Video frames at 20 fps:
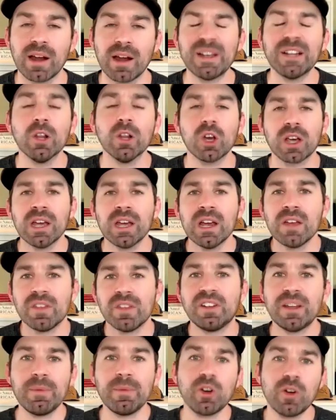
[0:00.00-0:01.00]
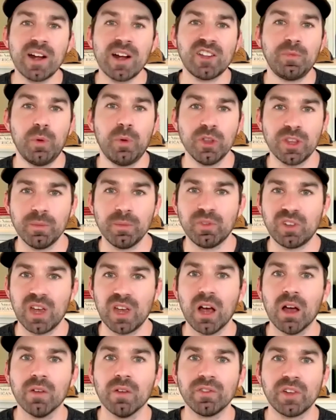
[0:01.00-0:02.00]
I mean, look, the Democrats put
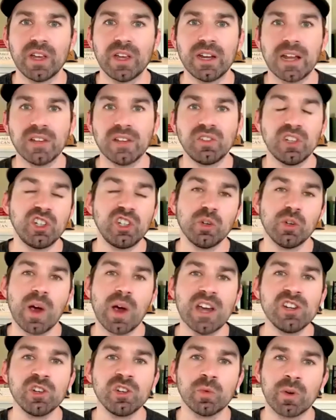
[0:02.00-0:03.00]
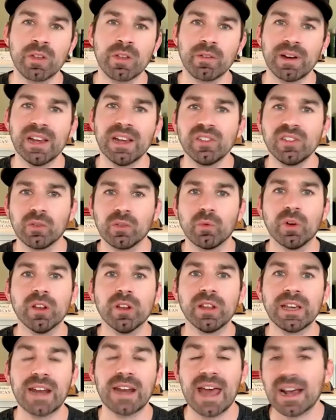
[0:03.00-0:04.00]
themselves in a situation where there isn't
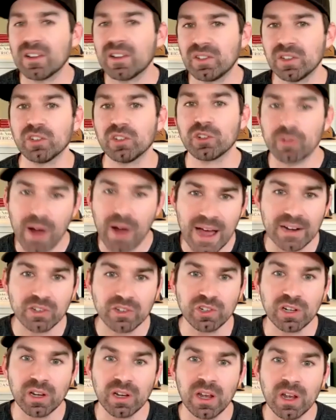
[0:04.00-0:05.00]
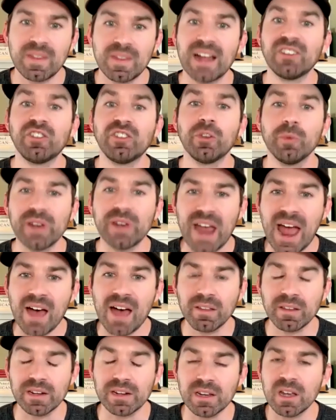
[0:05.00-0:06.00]
really an exit strategy. That's the
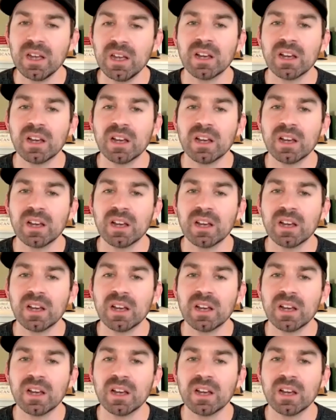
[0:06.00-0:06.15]
reality.